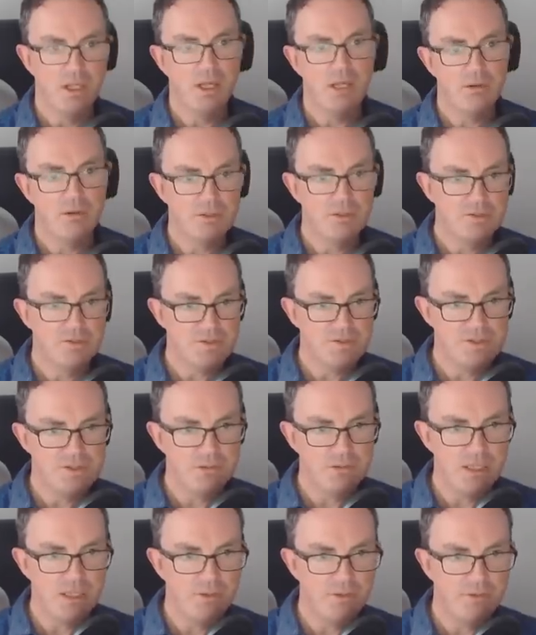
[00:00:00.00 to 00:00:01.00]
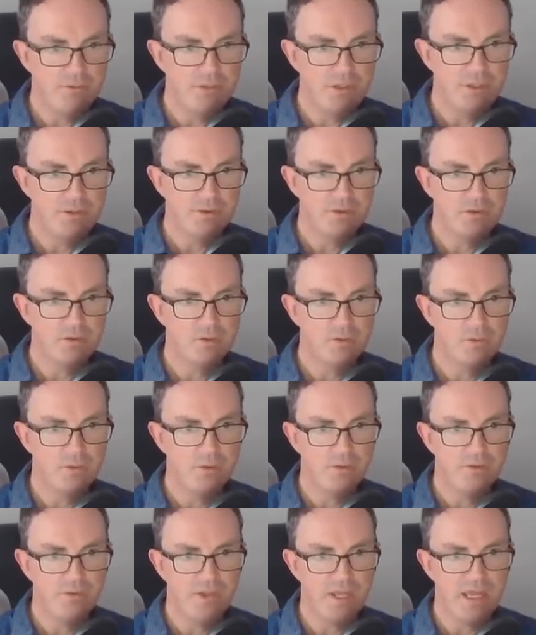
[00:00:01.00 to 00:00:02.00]
Oh, I could still get a three in the
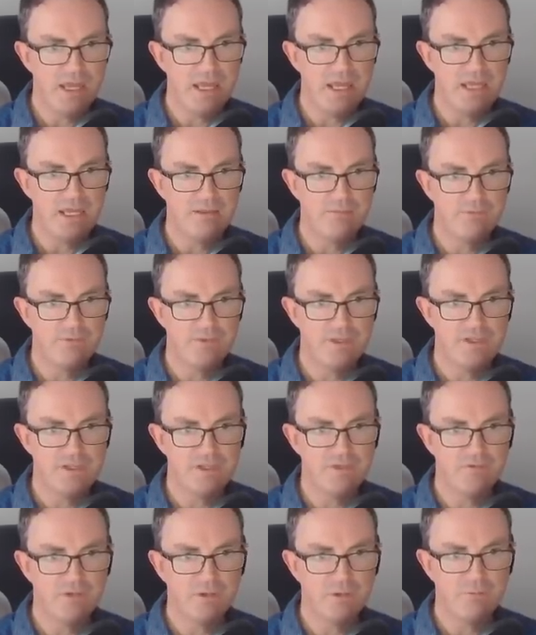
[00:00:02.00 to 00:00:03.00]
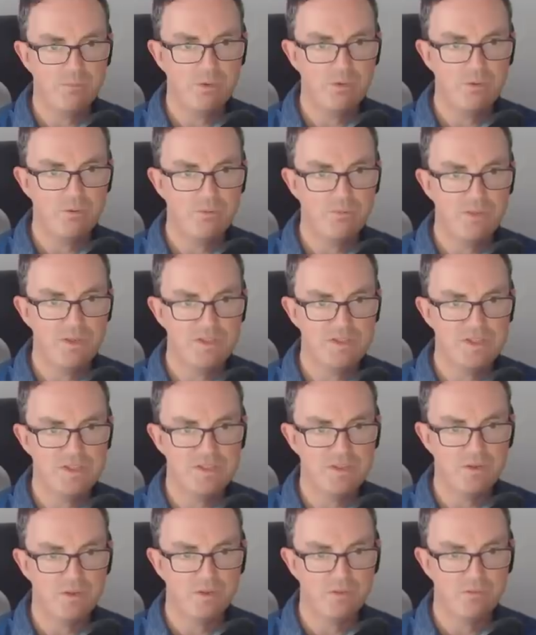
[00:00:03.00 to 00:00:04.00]
corner there if this if I can prove this
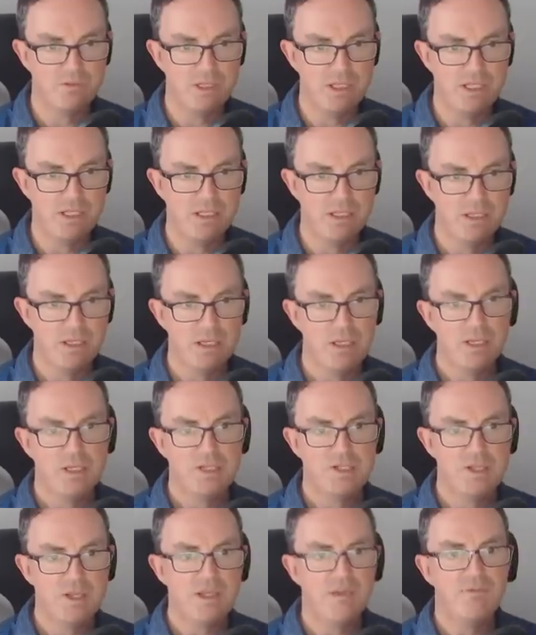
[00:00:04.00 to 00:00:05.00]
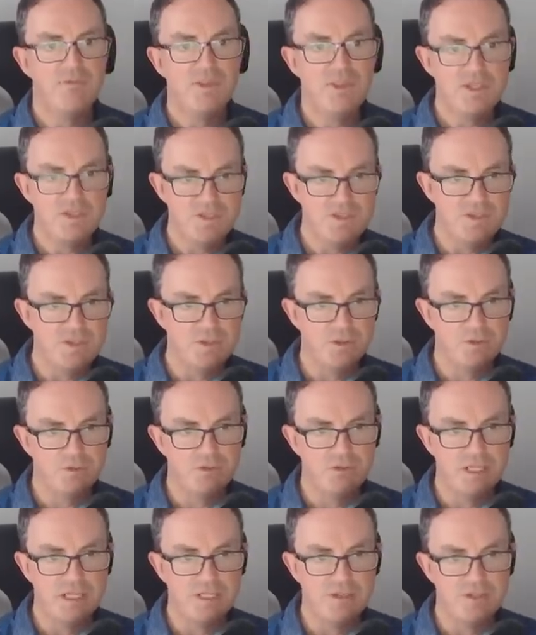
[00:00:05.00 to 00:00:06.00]
is a three. So if this is a
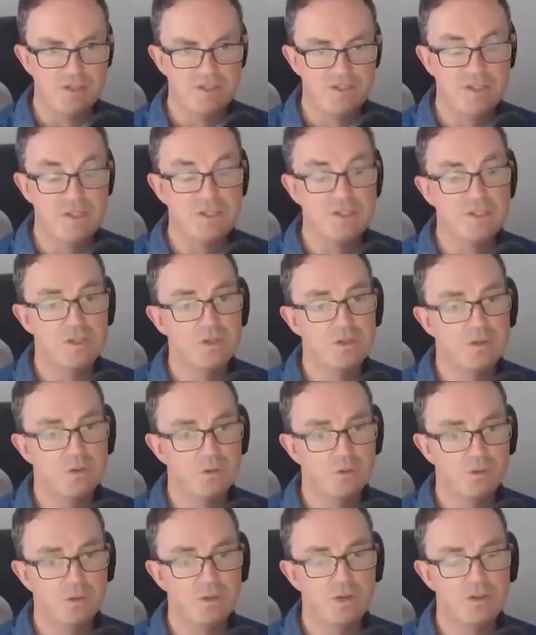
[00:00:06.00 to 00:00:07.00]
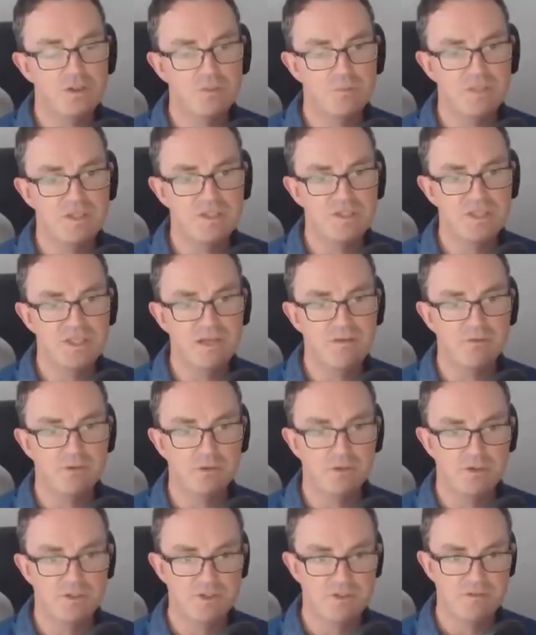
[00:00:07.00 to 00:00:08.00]
three, this is not going to be seven
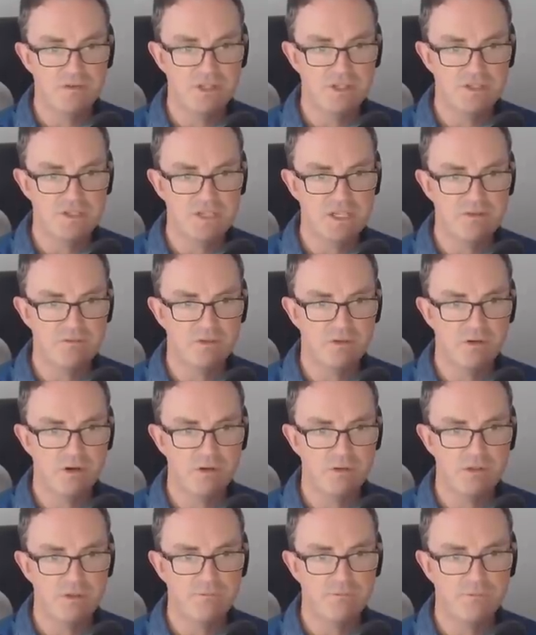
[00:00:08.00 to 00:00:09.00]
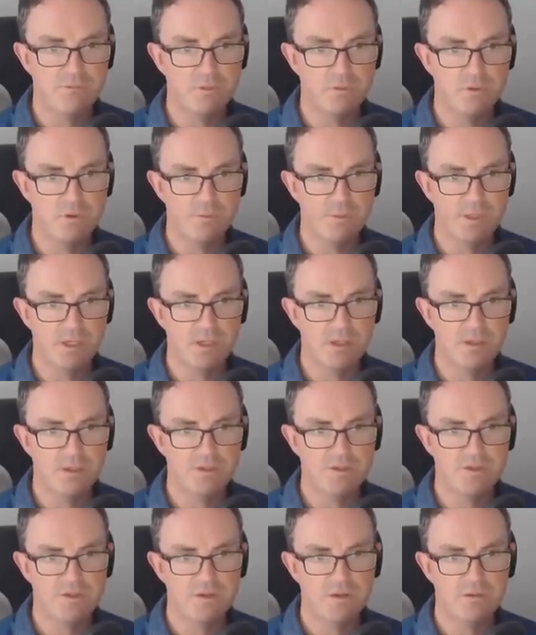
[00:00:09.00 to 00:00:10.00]
because three and seven are only four
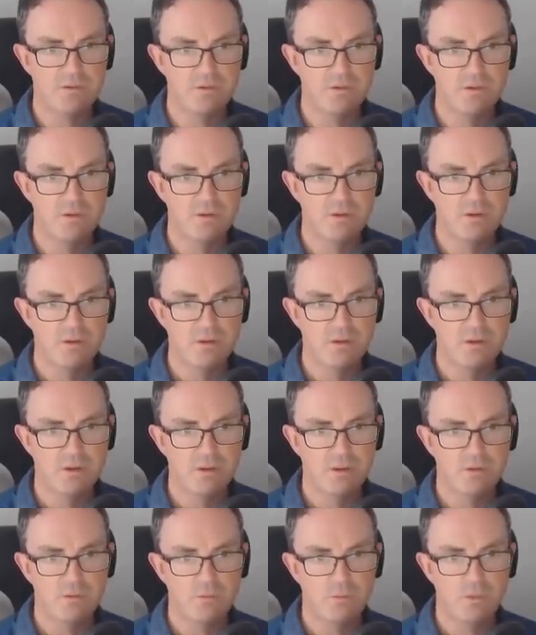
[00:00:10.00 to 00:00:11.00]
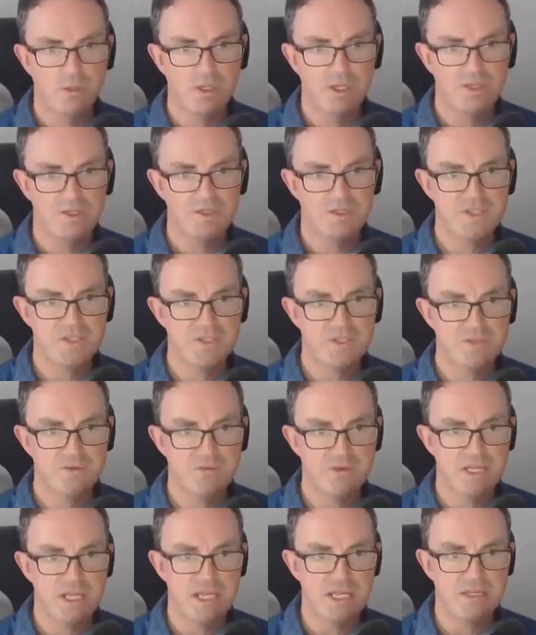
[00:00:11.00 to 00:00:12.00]
apart. So why is this
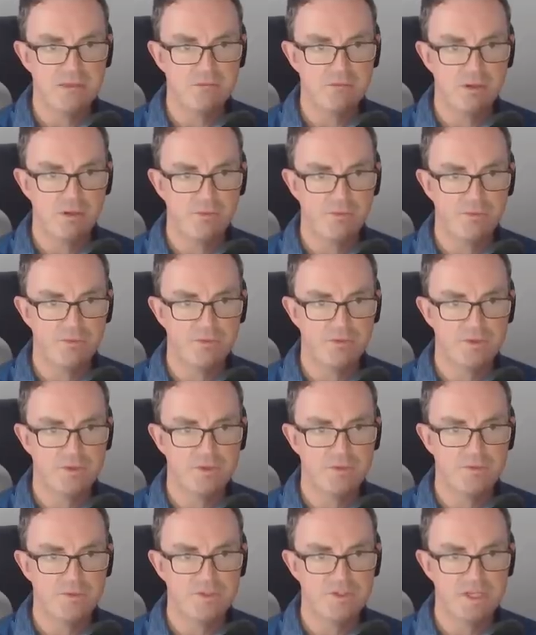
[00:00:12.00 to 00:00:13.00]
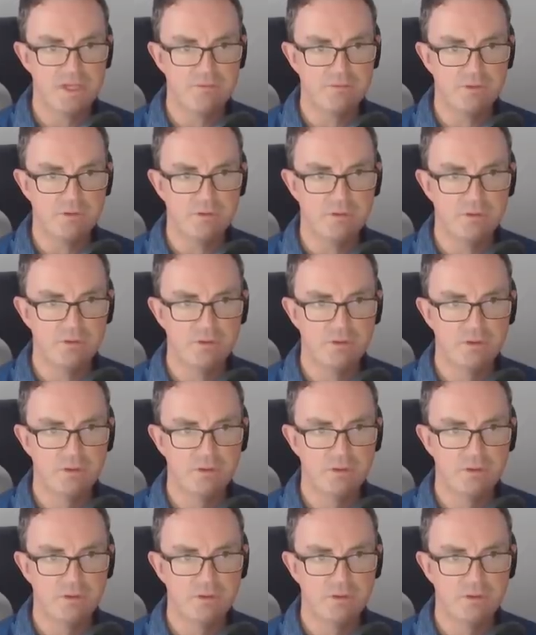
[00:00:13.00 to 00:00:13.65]
three eight rather than two seven?